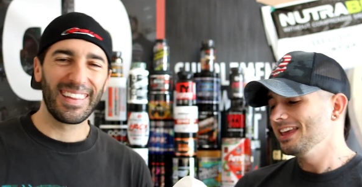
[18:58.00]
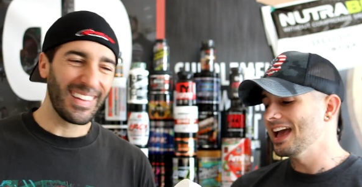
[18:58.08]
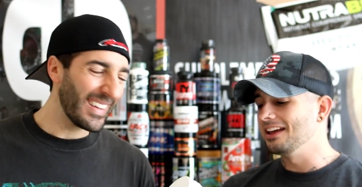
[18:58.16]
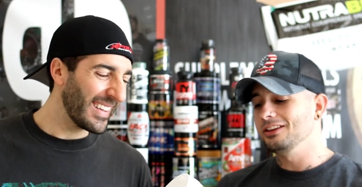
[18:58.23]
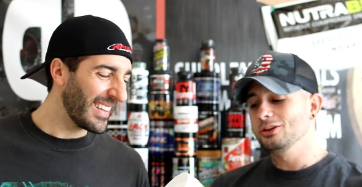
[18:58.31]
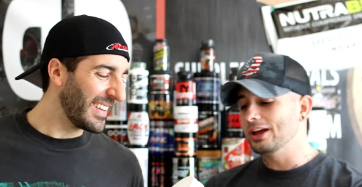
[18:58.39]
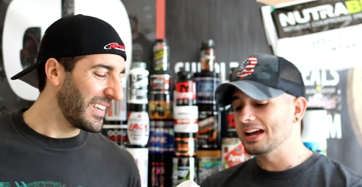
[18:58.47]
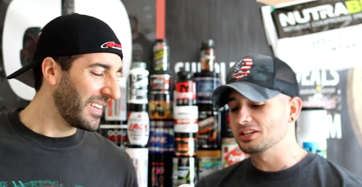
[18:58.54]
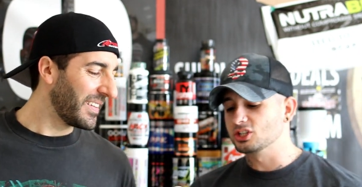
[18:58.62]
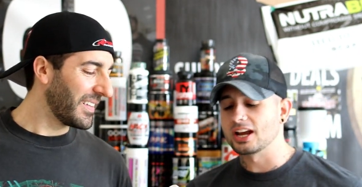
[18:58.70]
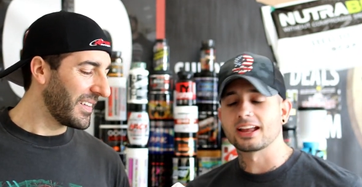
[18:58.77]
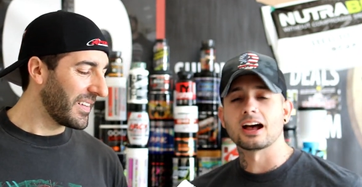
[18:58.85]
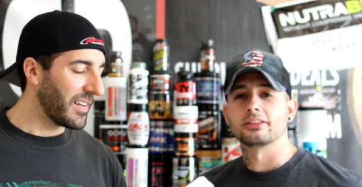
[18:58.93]
Speaker 1: yeah, you
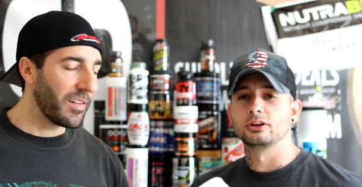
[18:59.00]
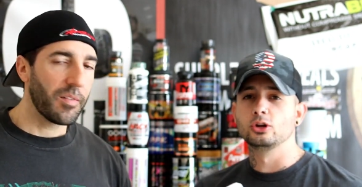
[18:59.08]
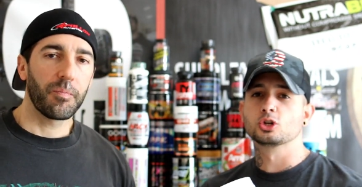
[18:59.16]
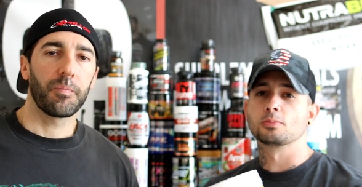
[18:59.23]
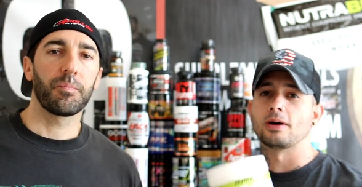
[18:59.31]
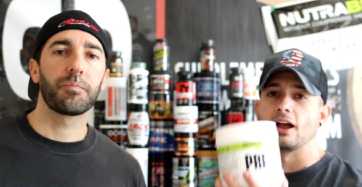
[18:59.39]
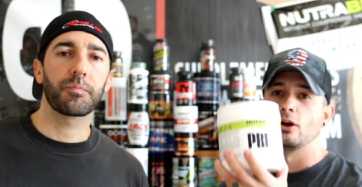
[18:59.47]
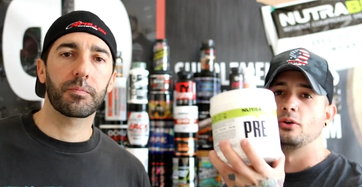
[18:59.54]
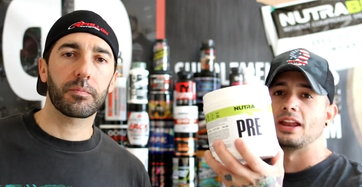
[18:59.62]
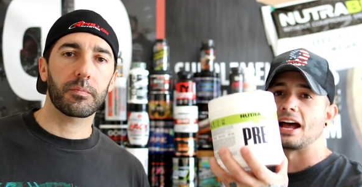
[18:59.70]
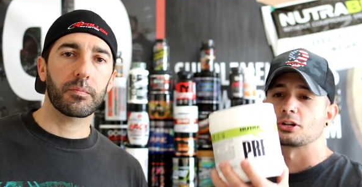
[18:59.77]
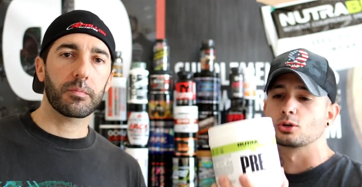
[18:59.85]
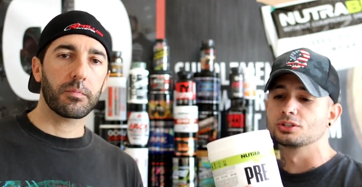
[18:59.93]
guys check out the
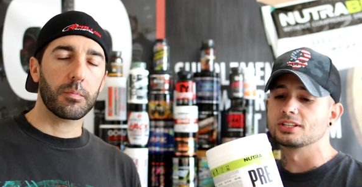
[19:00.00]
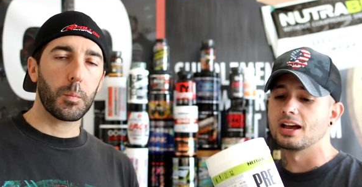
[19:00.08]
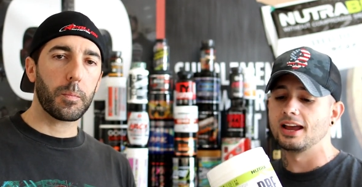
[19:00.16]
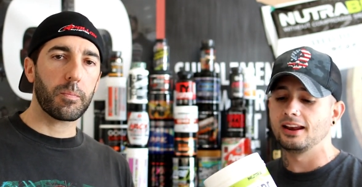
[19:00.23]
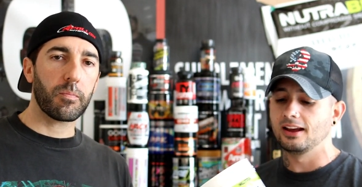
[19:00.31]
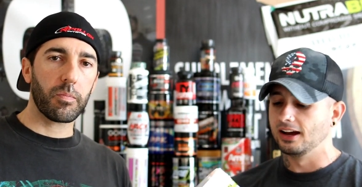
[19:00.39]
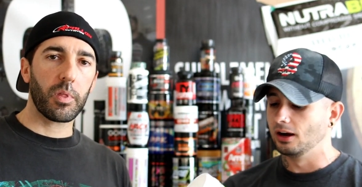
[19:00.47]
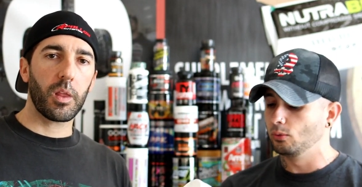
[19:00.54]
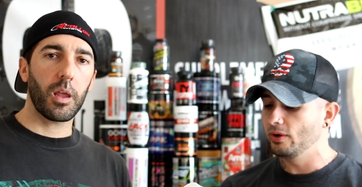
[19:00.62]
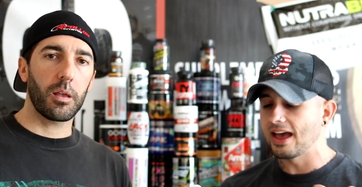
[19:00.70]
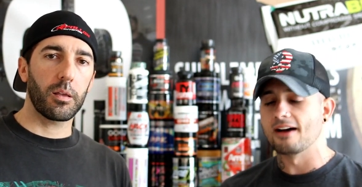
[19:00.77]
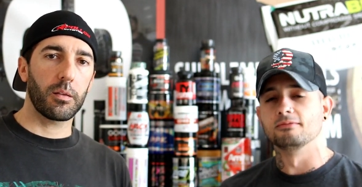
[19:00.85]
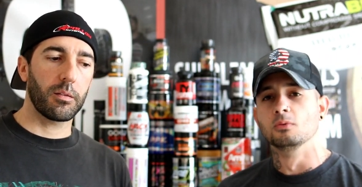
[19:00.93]
NutraBio Naturals line. Uh,
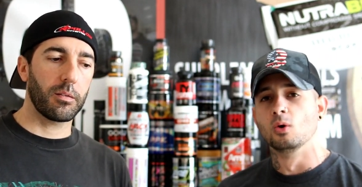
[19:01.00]
we have